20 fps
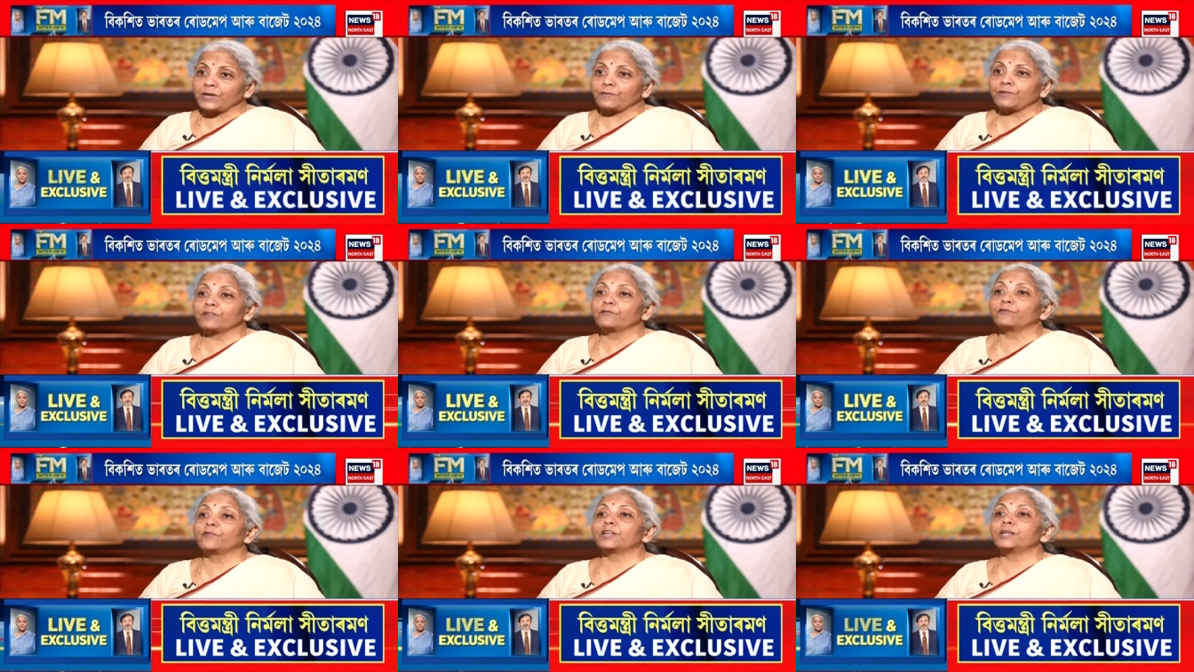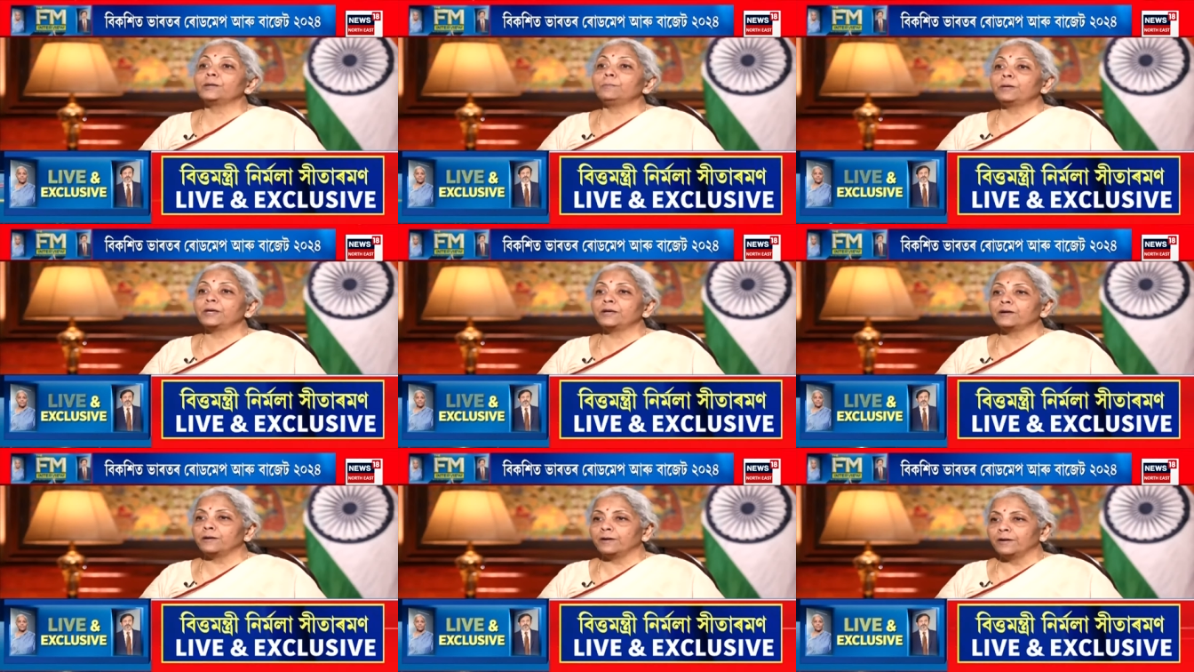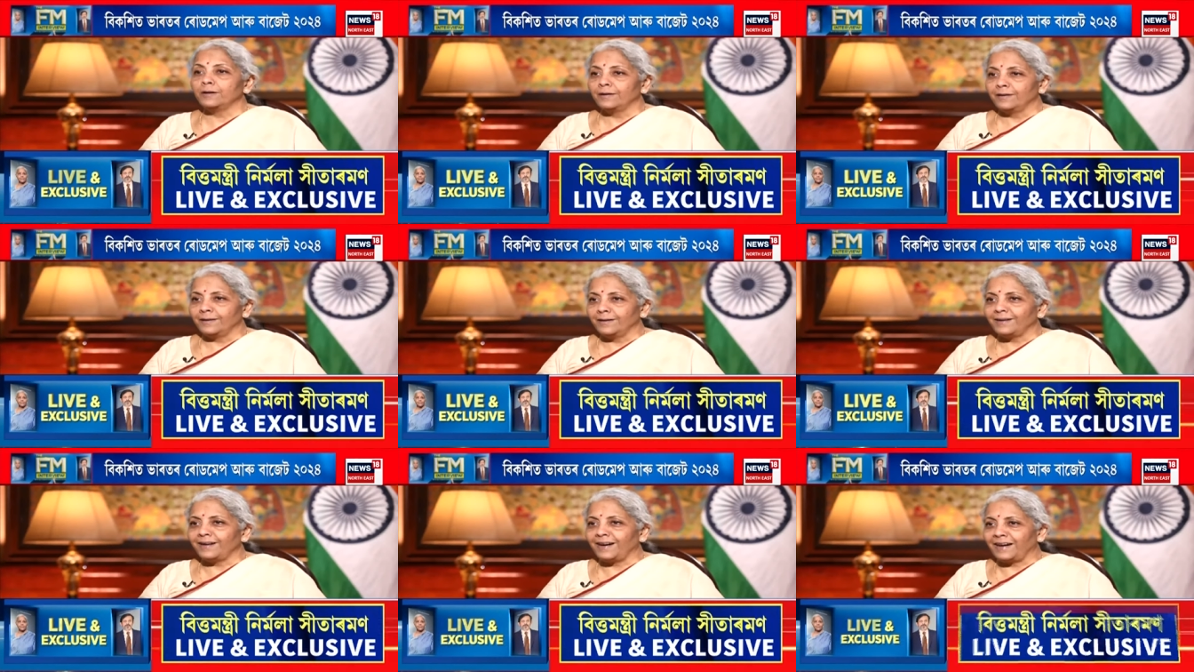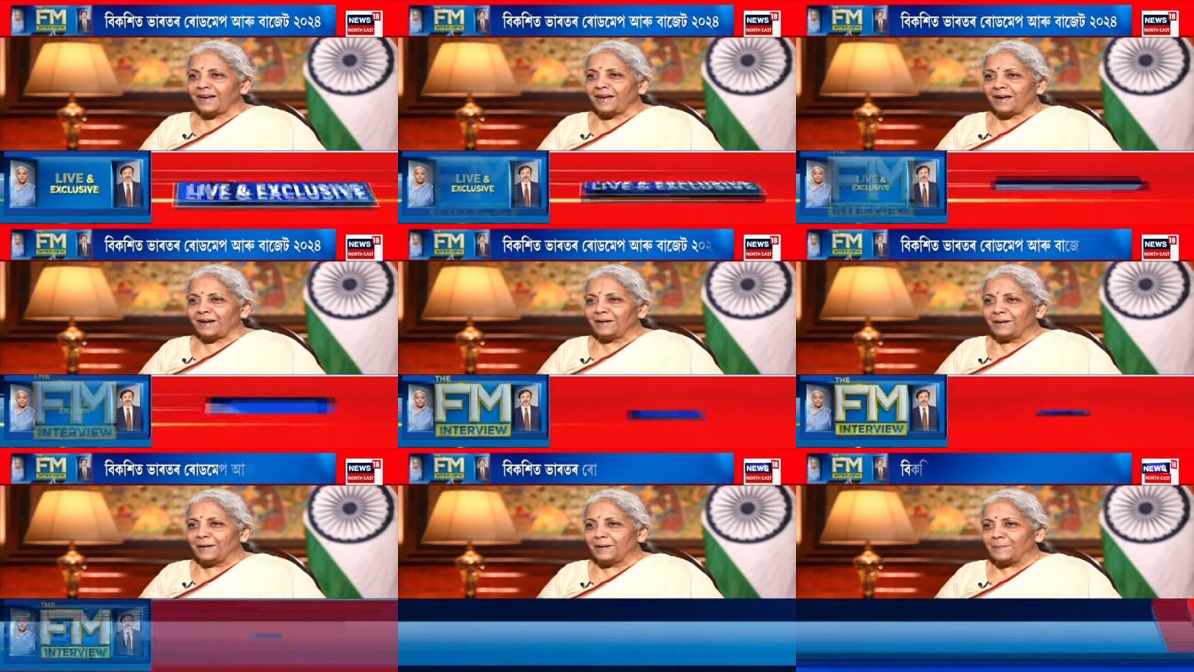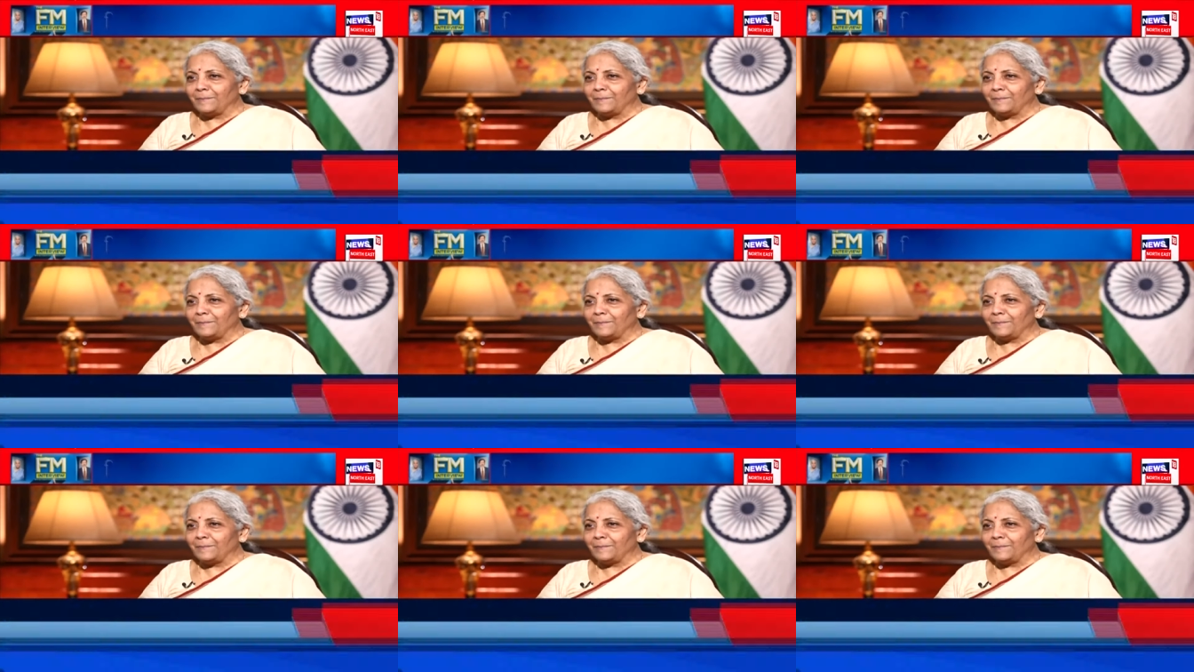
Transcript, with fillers: very big uh, um,